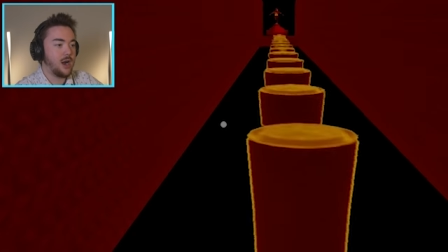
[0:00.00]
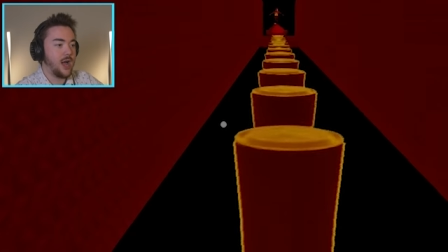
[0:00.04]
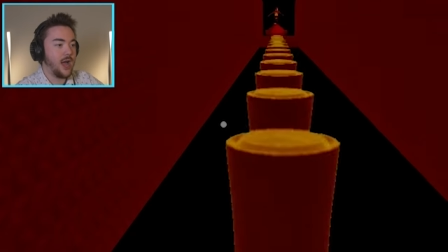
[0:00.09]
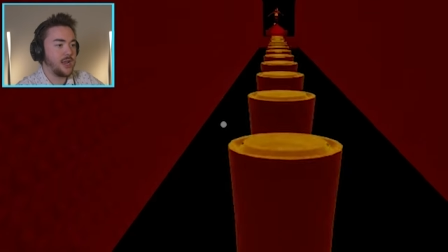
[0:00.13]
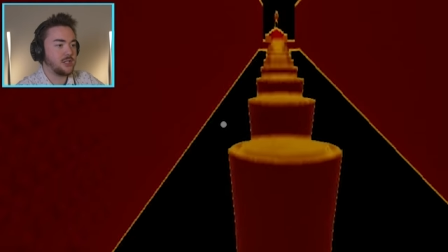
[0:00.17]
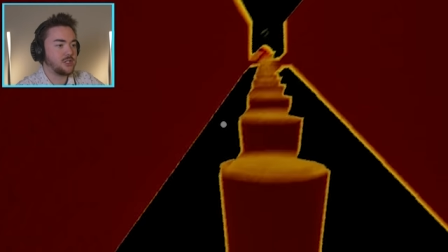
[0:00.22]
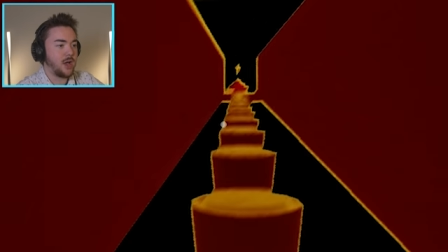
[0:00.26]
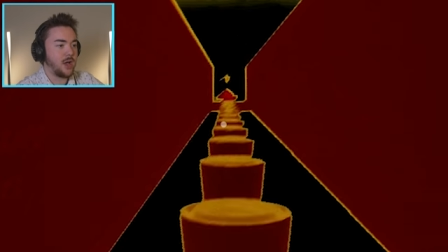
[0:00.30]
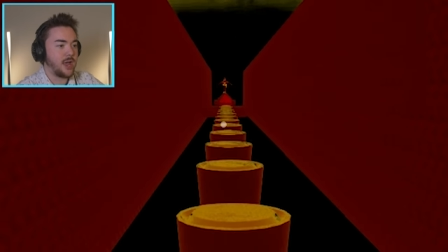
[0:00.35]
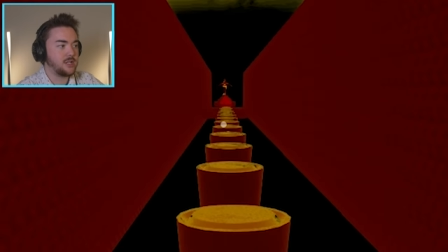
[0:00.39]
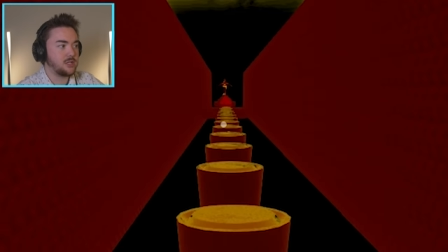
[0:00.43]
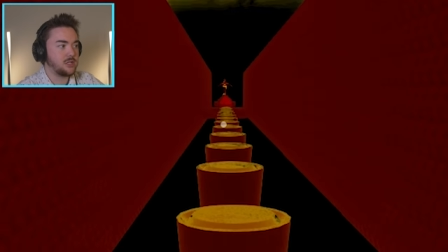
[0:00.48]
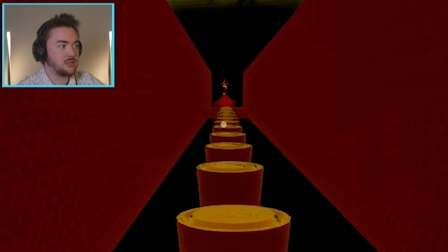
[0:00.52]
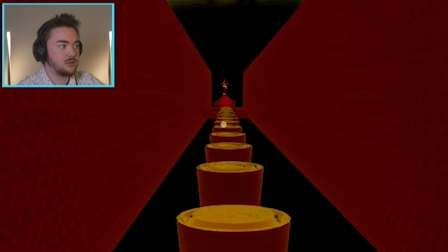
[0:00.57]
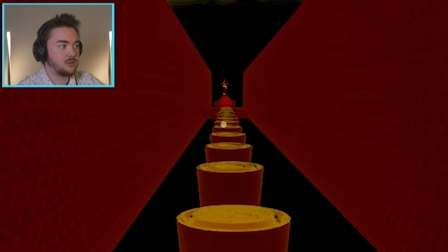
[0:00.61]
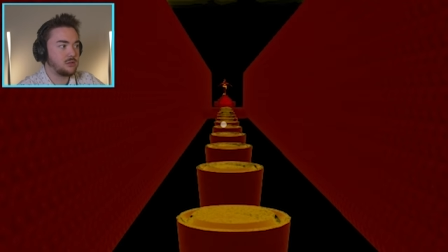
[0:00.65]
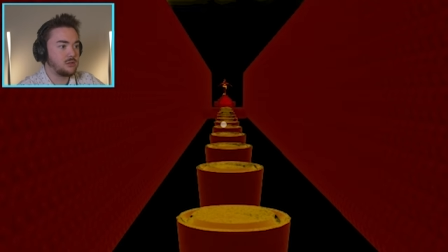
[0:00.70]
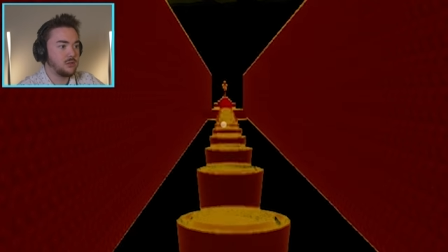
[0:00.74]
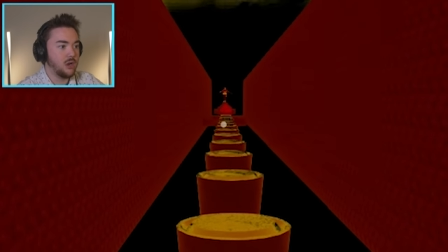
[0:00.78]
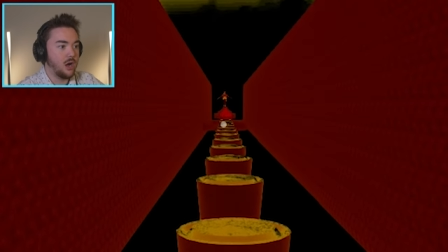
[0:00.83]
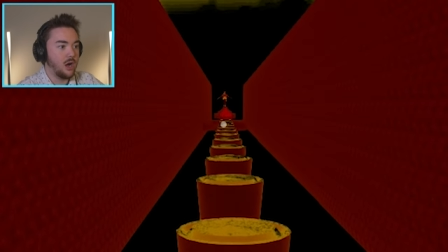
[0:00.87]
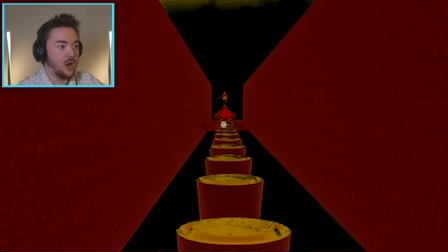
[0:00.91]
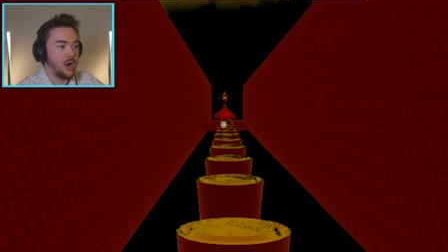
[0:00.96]
right, so I just,
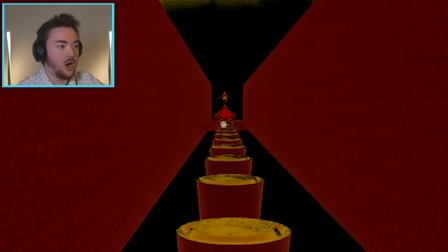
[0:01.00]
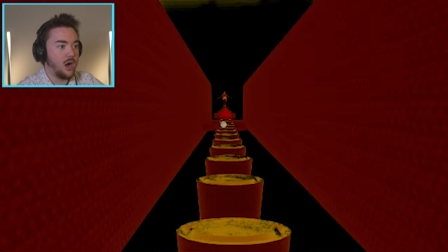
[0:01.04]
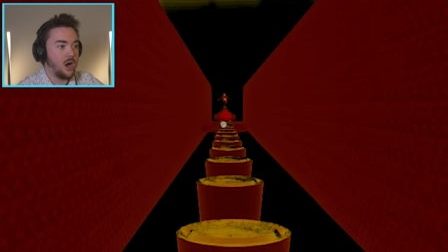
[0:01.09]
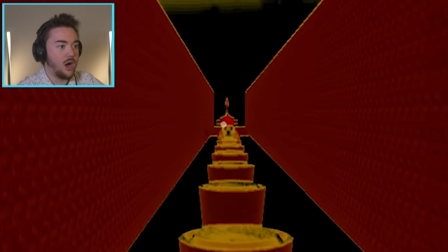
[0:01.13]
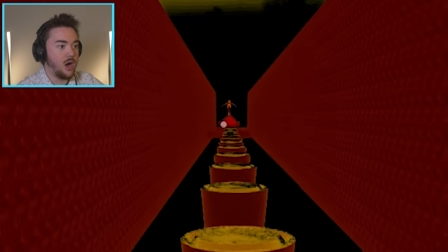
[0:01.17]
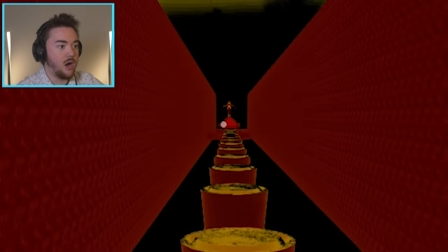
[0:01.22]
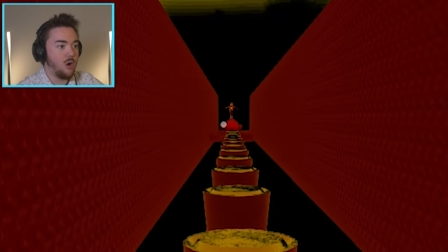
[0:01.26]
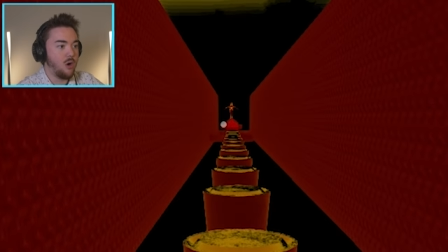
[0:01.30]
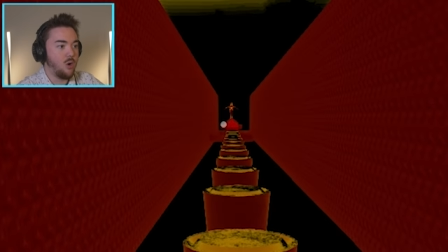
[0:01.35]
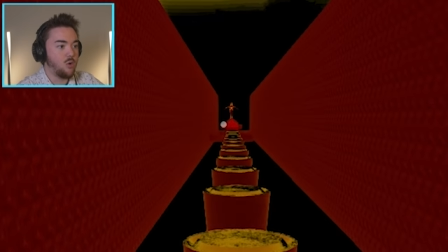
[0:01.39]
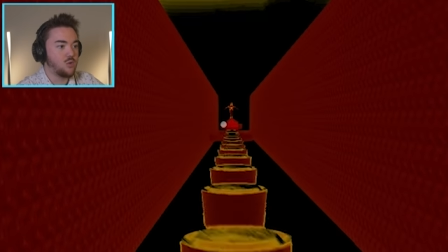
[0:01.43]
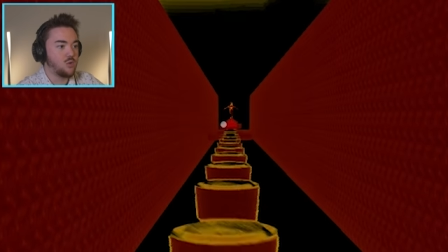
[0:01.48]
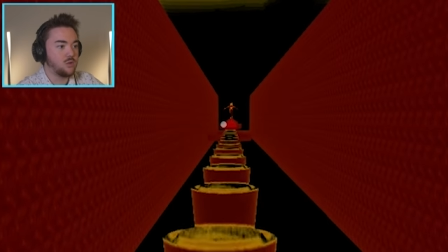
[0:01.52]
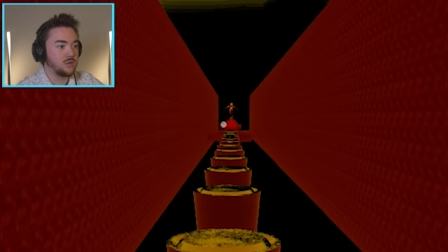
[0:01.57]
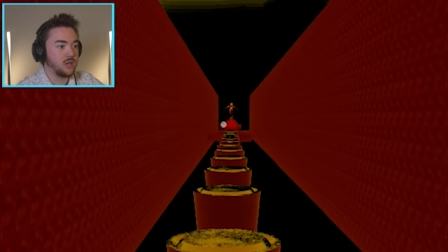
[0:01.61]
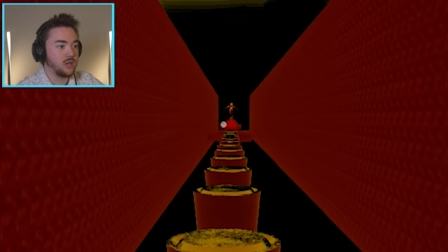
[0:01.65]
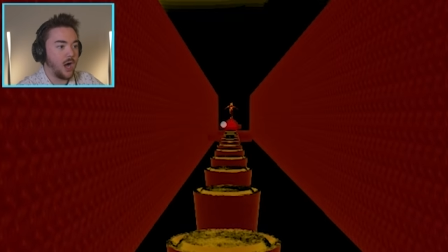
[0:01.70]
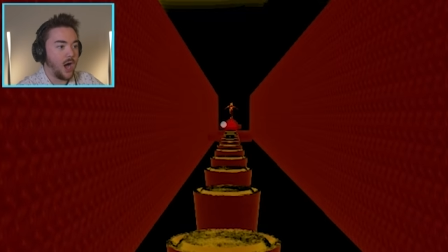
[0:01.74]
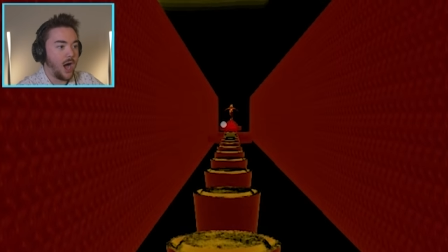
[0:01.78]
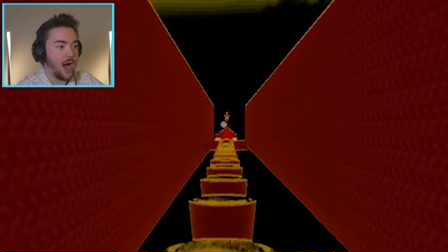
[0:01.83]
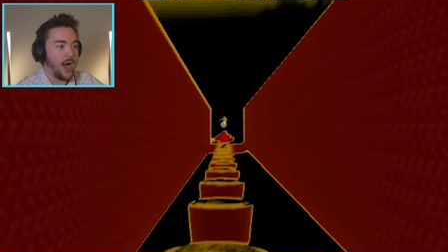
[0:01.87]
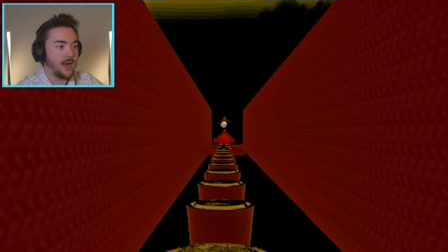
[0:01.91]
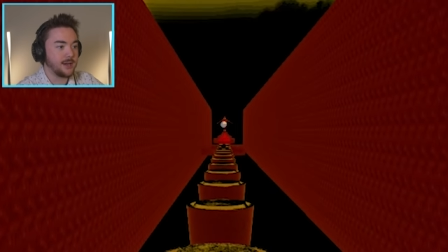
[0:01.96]
oh
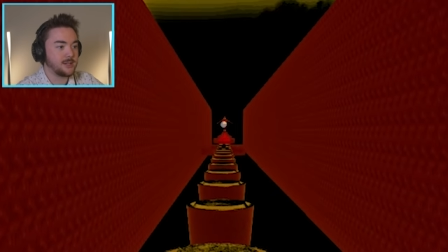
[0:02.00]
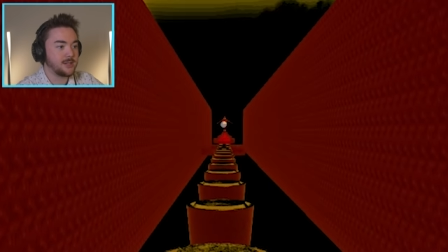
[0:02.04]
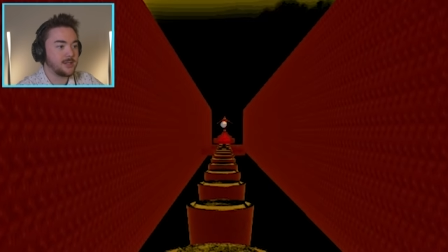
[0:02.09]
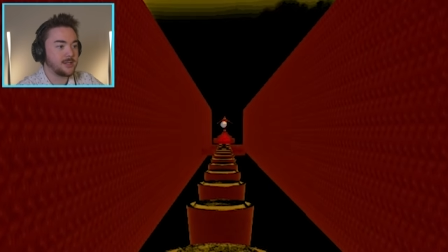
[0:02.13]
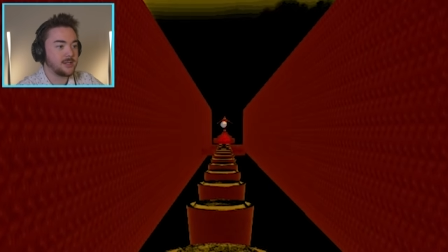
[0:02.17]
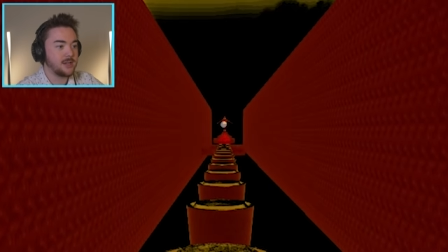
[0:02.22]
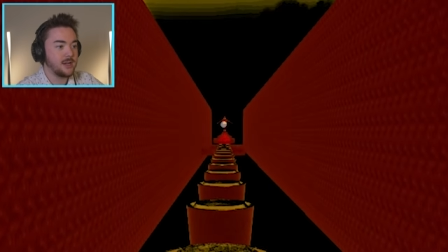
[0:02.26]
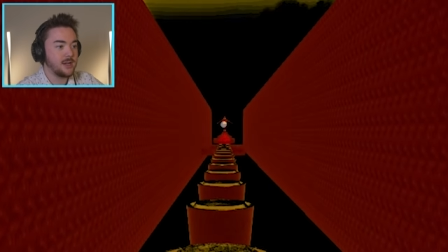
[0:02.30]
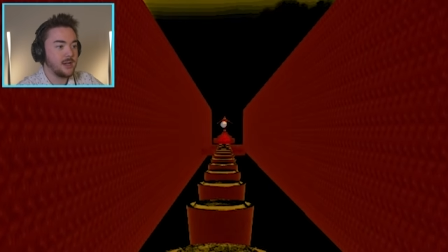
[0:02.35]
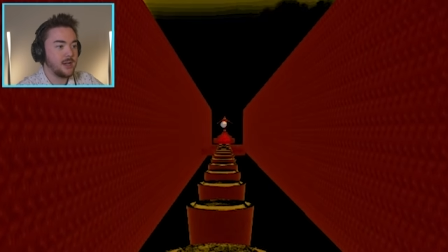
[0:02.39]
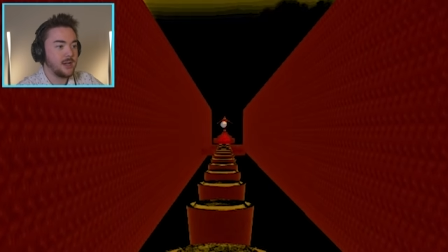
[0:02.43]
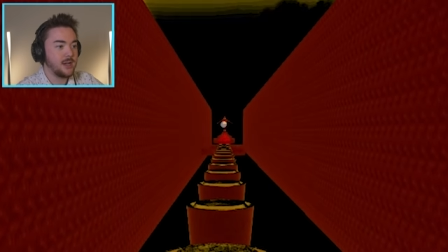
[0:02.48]
gosh.